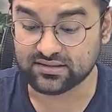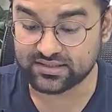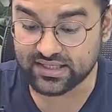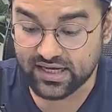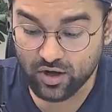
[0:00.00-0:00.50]

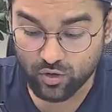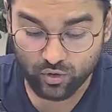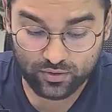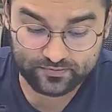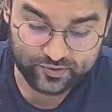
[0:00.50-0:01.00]
they
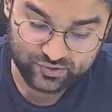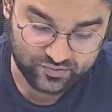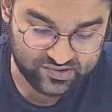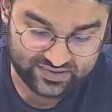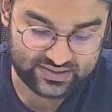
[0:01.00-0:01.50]
hope to
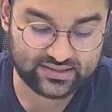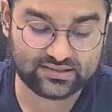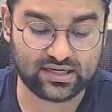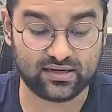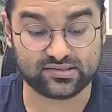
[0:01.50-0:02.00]

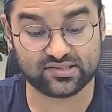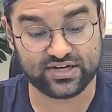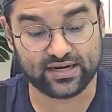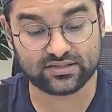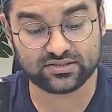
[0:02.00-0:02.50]
set a
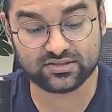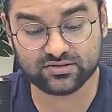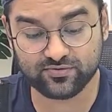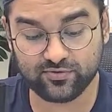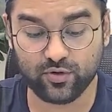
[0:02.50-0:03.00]
standard
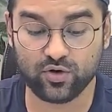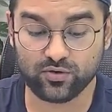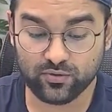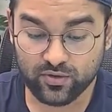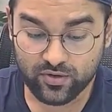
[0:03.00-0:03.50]
for